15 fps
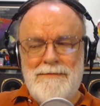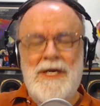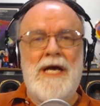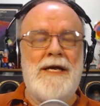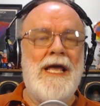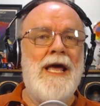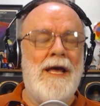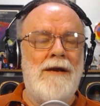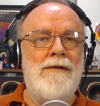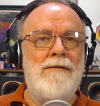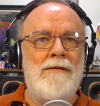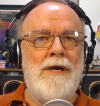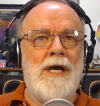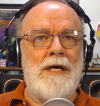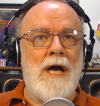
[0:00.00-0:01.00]
again,
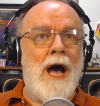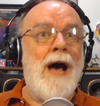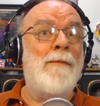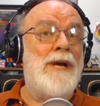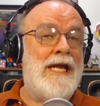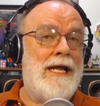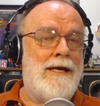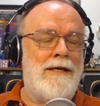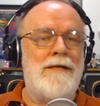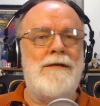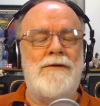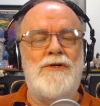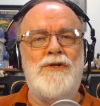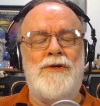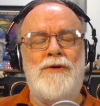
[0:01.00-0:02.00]
accommodated
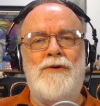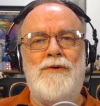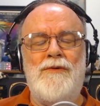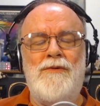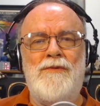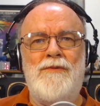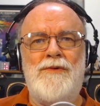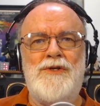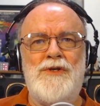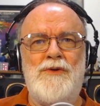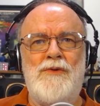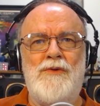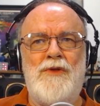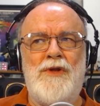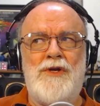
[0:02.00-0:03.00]
to
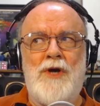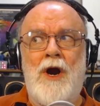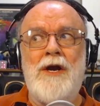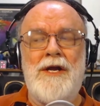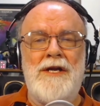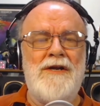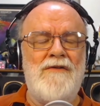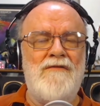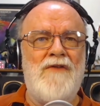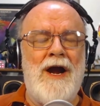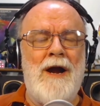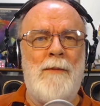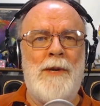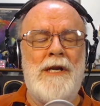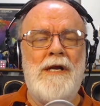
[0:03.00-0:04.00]
the darkened
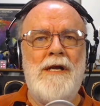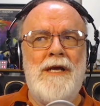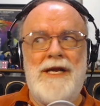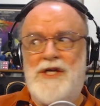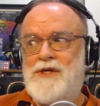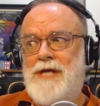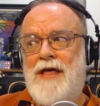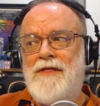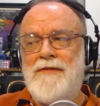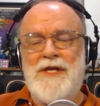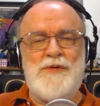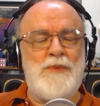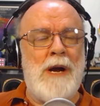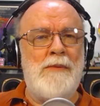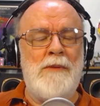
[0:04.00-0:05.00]
environment. And I think
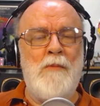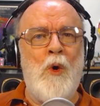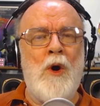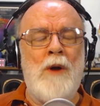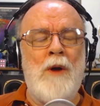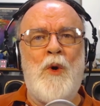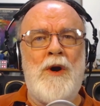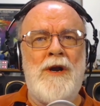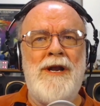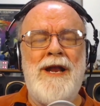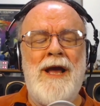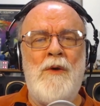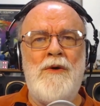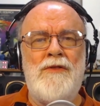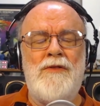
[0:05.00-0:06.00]
that's probably more important
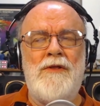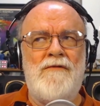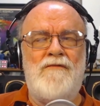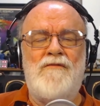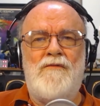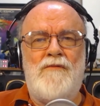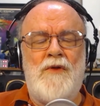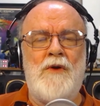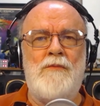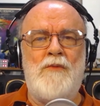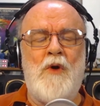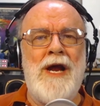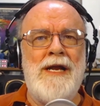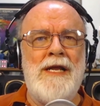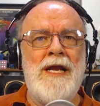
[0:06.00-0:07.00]
now if they're
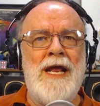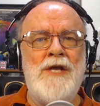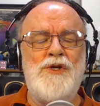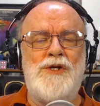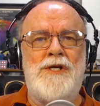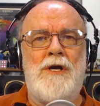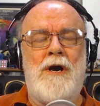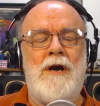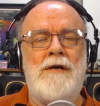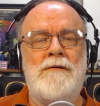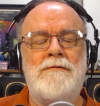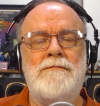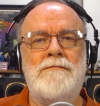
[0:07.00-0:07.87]
grading in HDR.